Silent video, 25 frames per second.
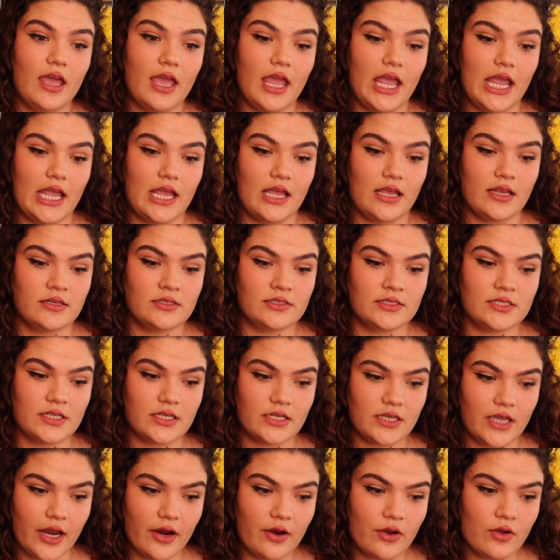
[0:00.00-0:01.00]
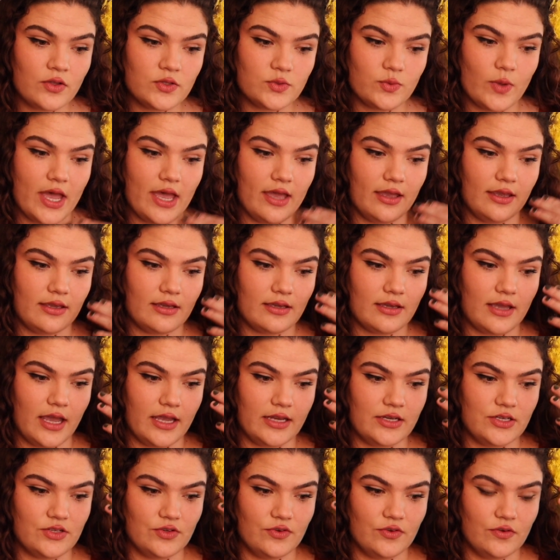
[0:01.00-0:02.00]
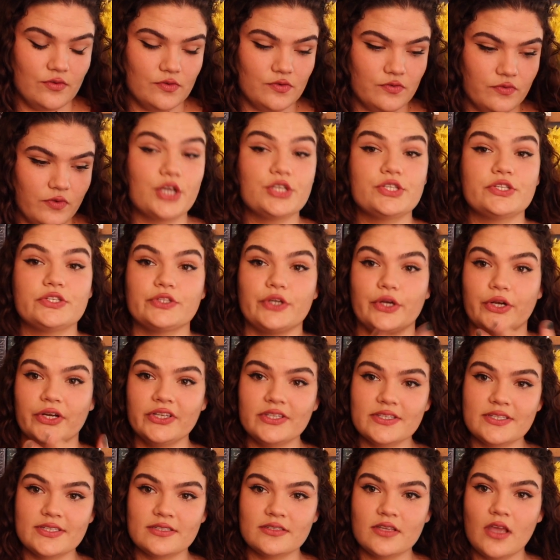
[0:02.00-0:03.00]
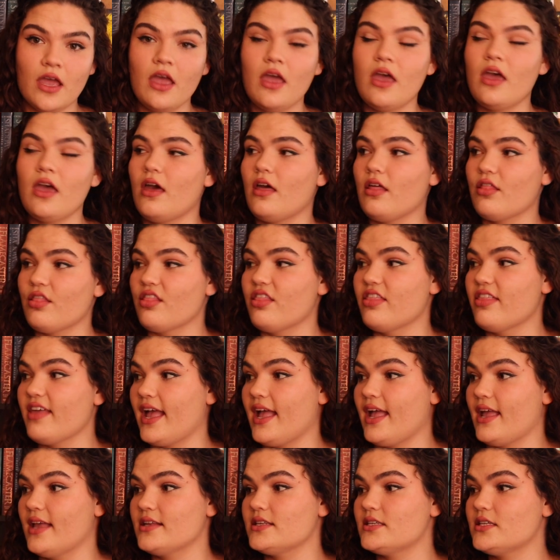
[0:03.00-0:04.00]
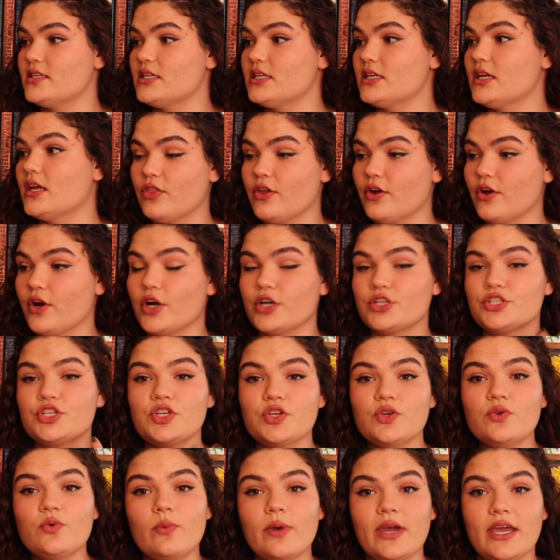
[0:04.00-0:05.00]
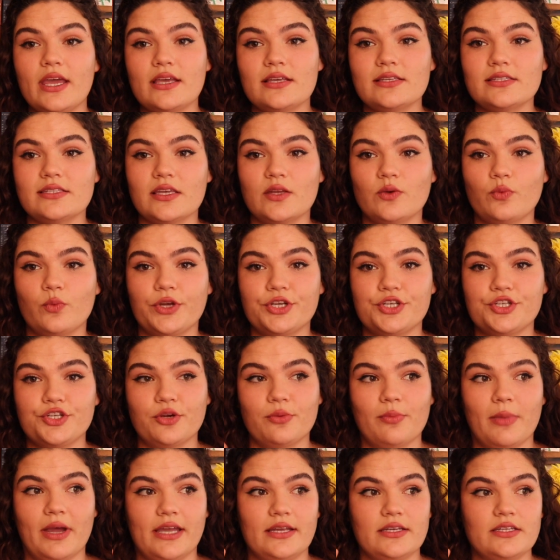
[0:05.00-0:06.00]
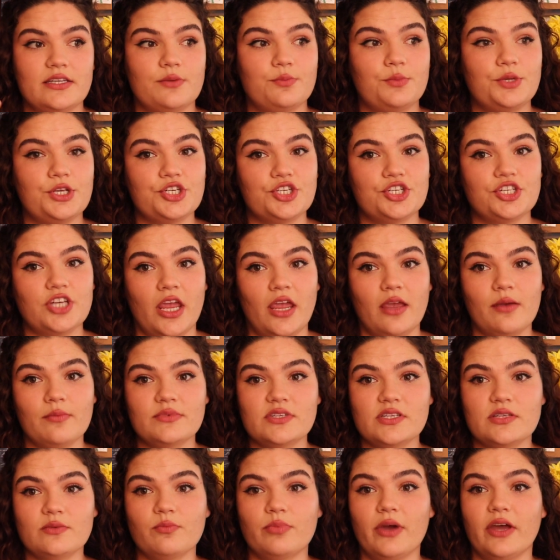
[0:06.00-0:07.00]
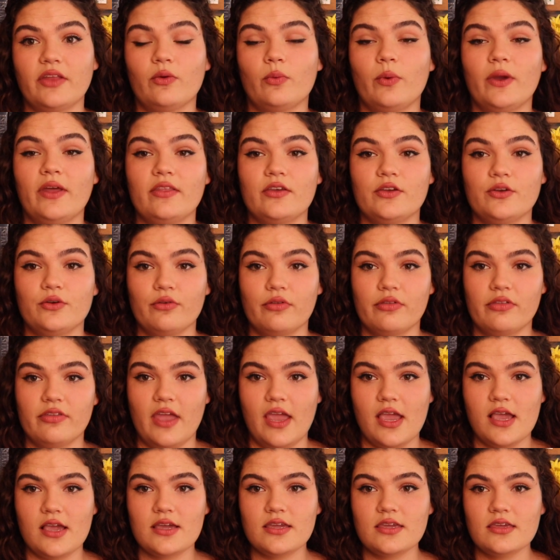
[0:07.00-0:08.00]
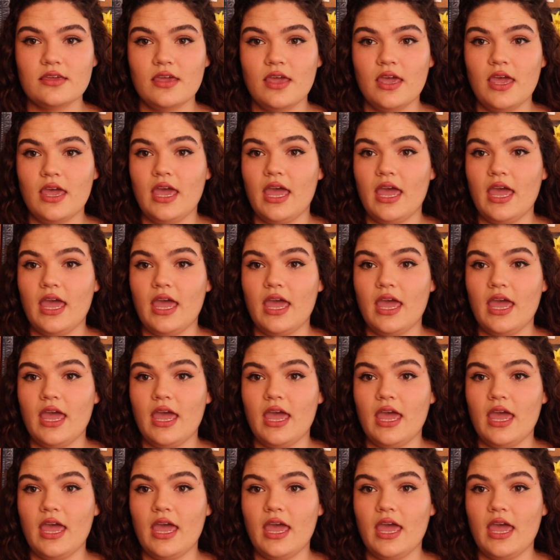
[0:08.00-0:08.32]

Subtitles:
And Carol Dweck kind of asserts that there are two ways in which your mind can be shaped by the way that you think.